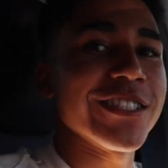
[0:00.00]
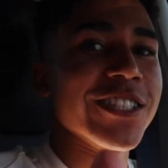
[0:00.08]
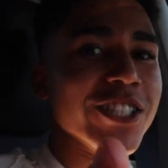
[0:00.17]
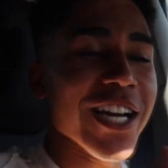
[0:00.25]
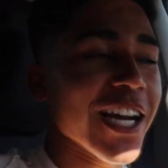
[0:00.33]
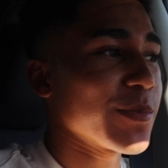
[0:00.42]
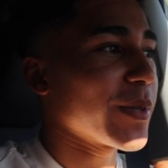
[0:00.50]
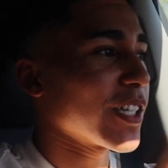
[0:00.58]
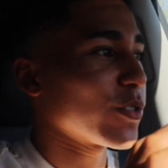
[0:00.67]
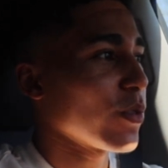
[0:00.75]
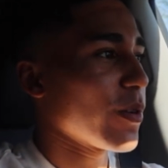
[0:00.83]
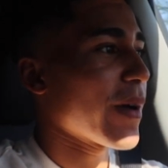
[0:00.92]
see you guys
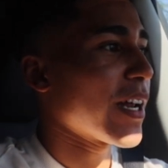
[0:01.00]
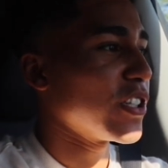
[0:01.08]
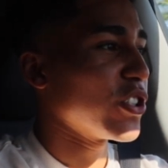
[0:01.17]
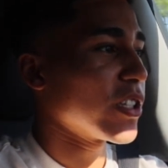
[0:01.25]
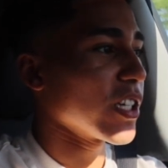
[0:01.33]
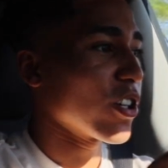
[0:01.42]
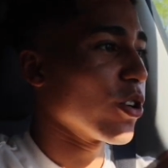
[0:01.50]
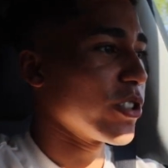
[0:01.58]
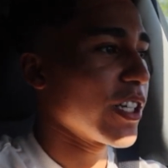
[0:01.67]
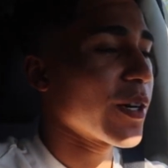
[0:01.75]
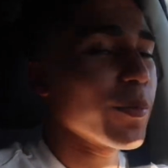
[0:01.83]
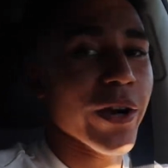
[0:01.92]
because we're about to do the gold
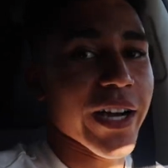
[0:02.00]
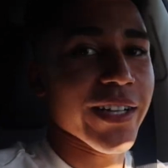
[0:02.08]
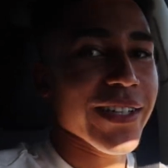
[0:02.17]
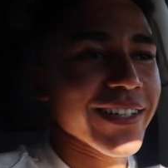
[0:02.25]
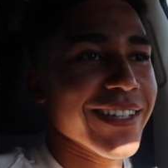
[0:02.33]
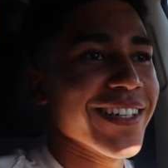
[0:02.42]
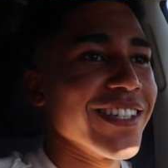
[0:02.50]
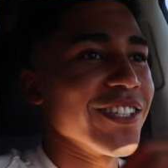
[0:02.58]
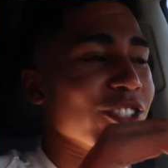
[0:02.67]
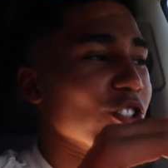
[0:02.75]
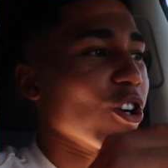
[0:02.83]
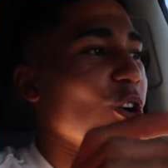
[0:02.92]
digger prank.
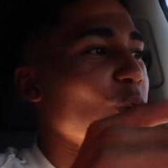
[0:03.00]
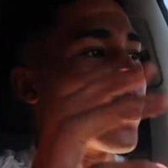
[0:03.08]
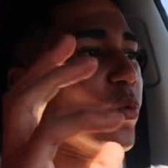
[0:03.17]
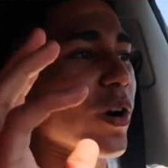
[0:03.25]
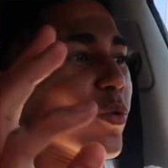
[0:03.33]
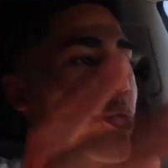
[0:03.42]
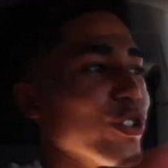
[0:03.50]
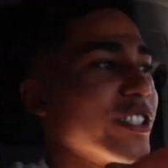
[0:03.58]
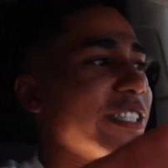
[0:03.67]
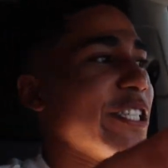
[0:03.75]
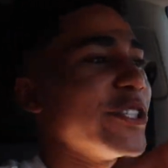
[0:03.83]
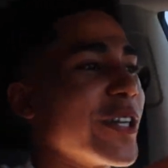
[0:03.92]
So we'll
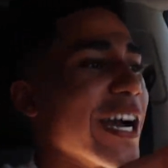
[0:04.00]
see you